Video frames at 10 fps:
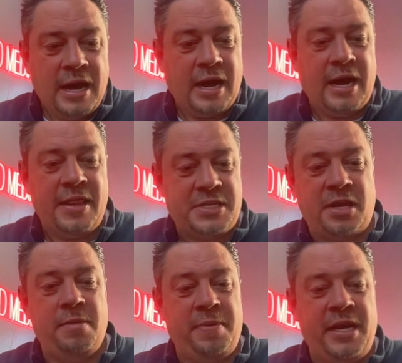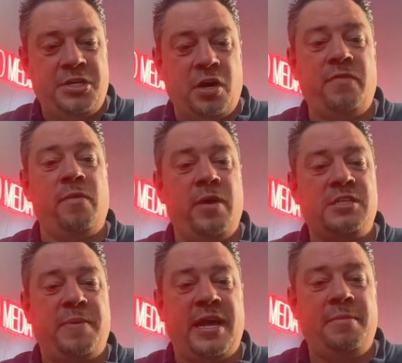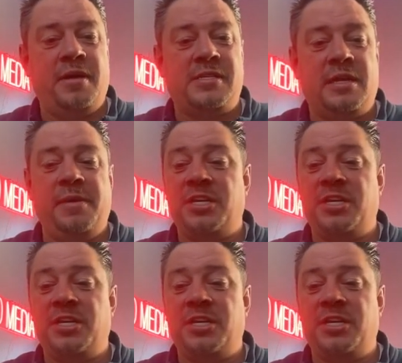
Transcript: that's on the beach over in West Panama City Beach,